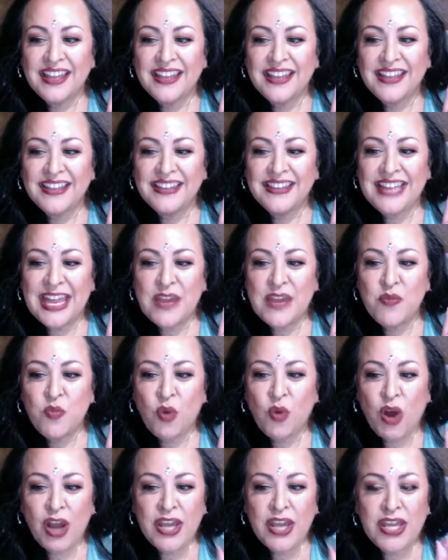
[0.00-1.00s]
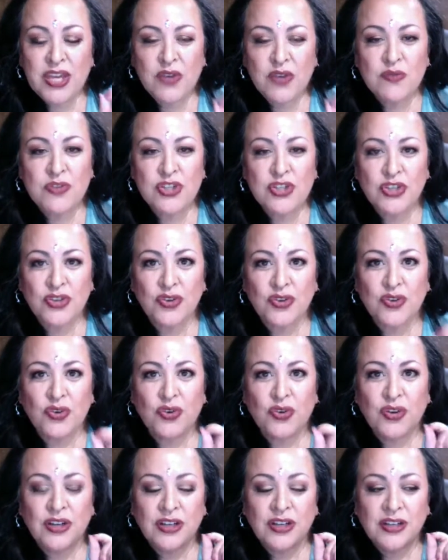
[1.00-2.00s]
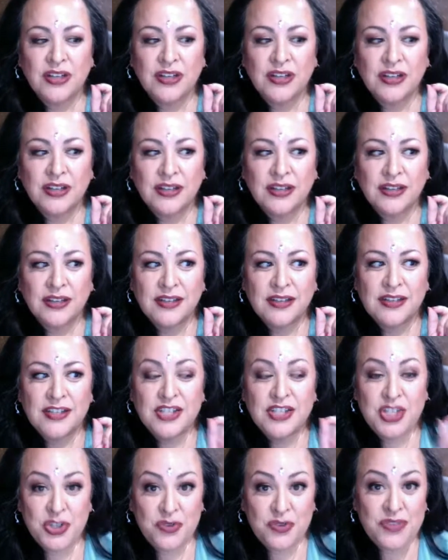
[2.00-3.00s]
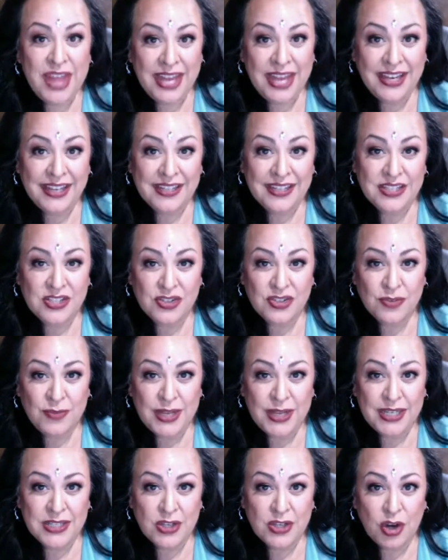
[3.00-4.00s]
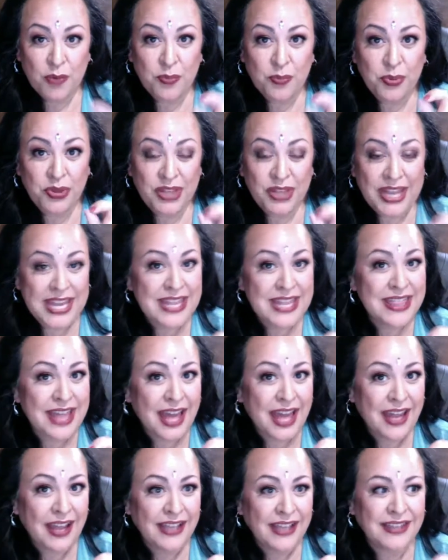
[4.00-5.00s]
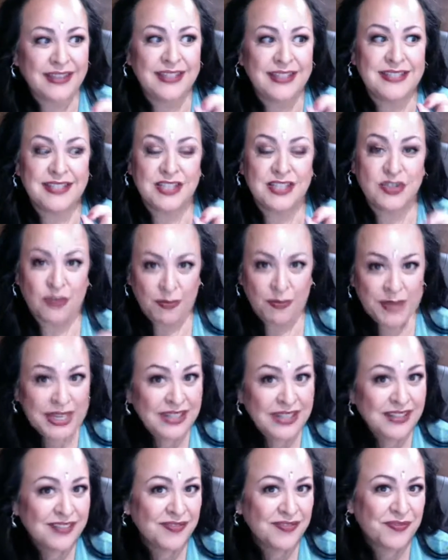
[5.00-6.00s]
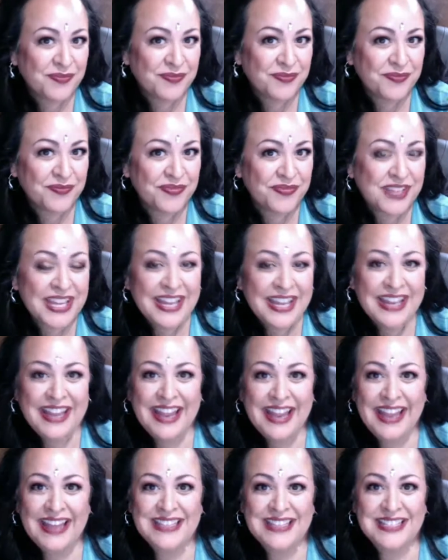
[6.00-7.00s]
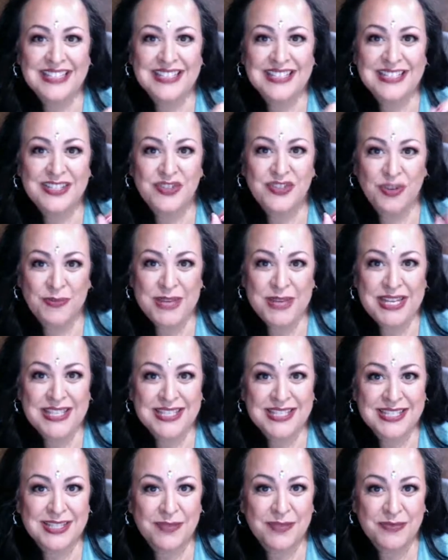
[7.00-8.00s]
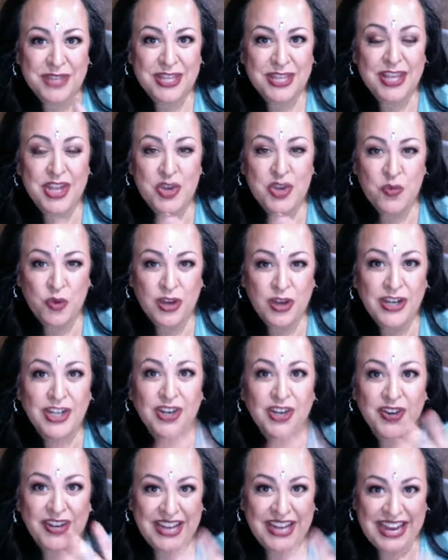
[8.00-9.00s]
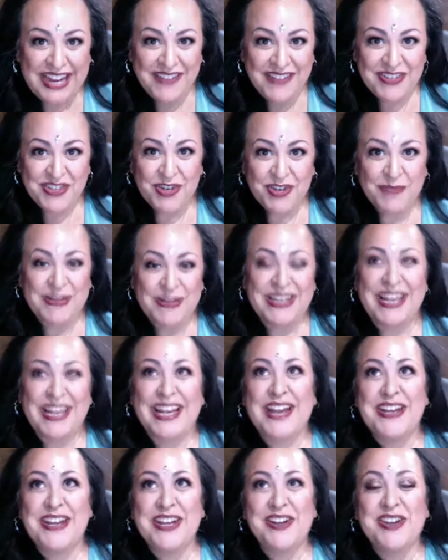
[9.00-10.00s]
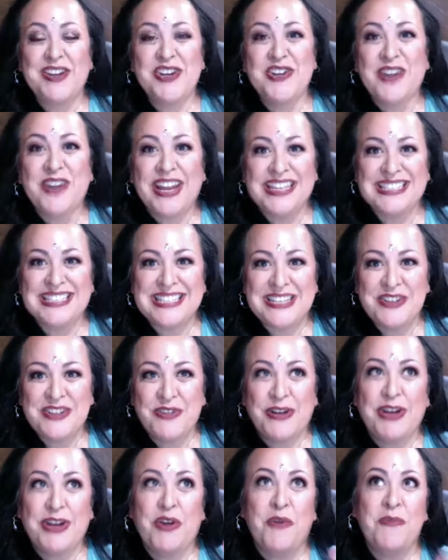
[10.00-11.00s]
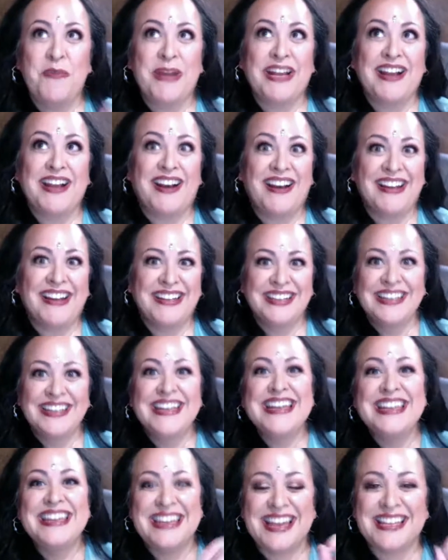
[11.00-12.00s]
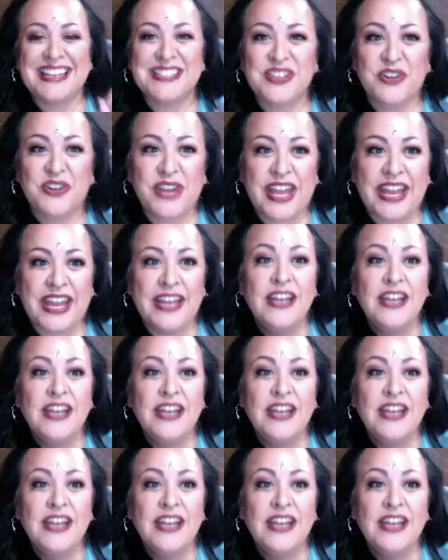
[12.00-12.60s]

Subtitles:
They want you to do that instrument or play that. Is it drumming? Is it something that you want to create with drumming? Like I hear you, I see you going, oh my God. Yes. Okay.